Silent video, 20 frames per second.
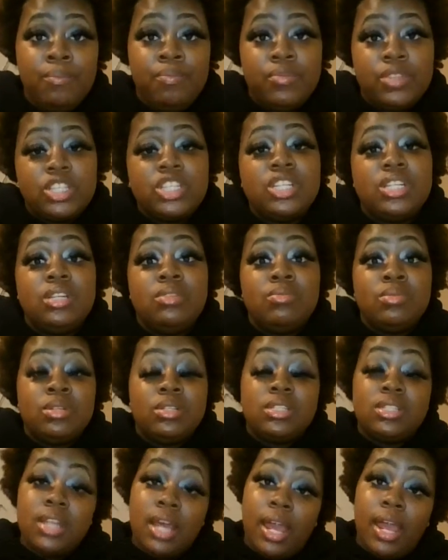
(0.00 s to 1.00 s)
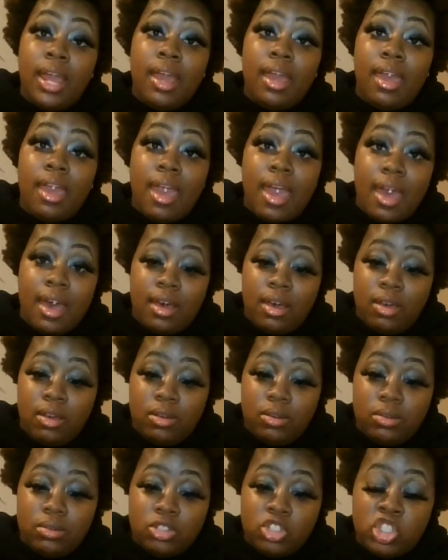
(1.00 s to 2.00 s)
She was saying
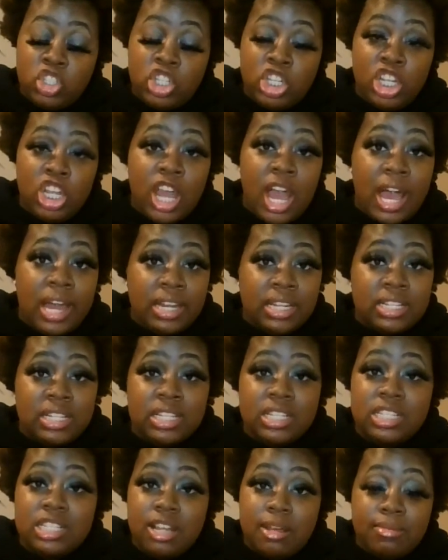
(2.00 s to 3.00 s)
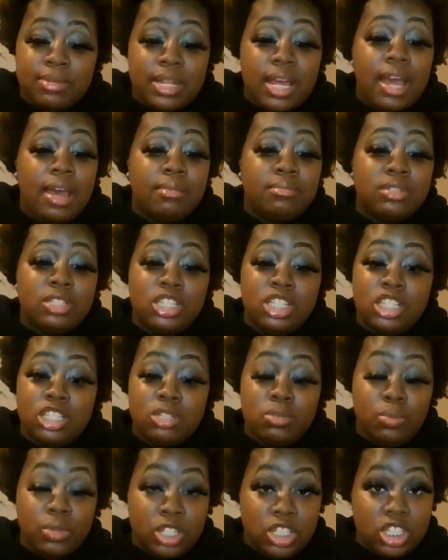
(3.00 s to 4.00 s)
how she honestly sometimes just
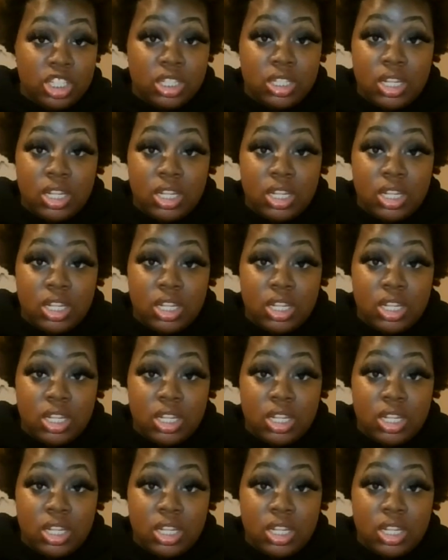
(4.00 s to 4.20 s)
wishes